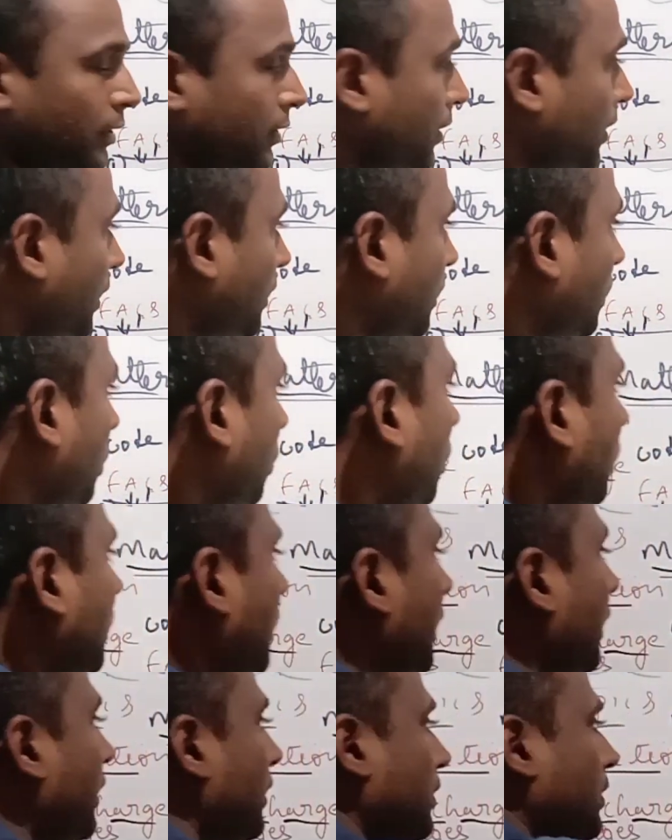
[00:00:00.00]
The
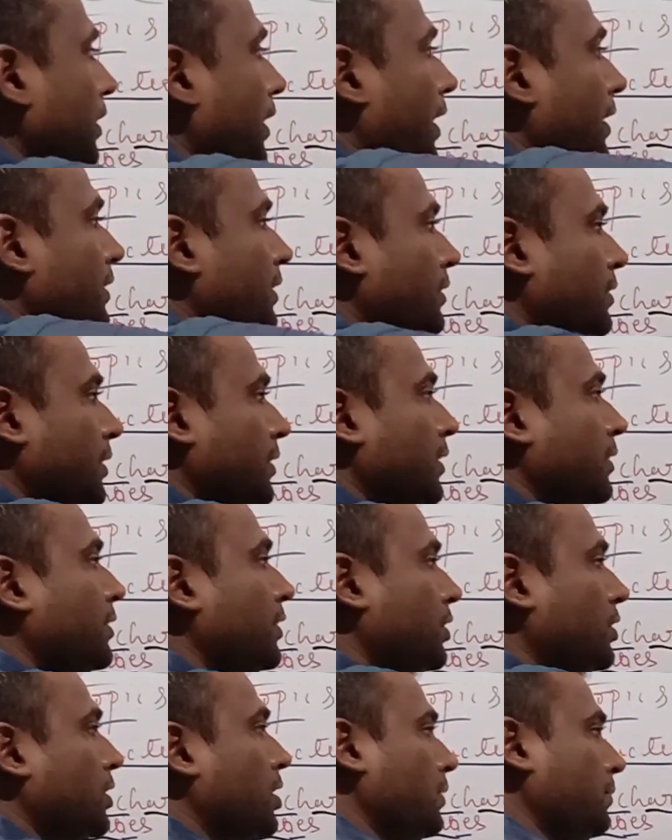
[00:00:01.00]
total charges in the
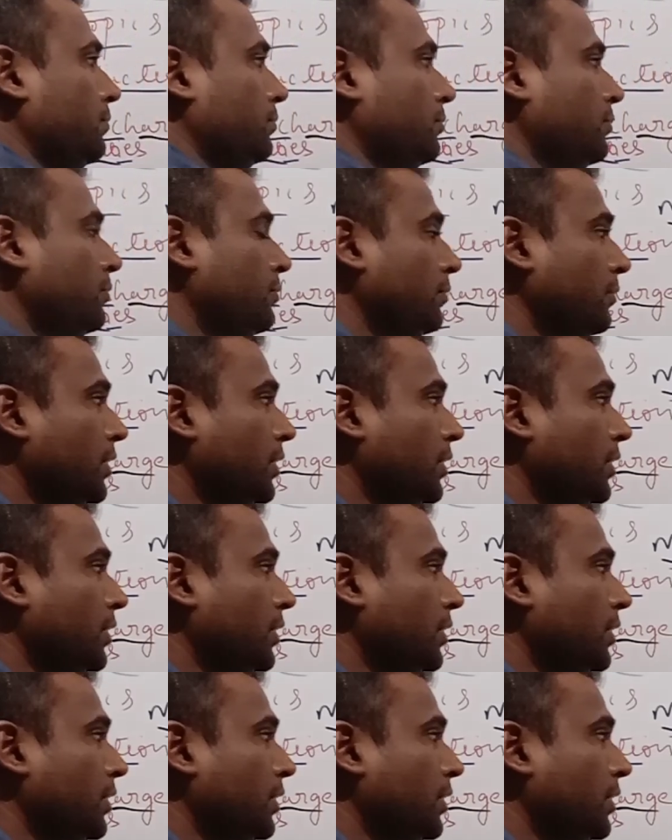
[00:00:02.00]
system,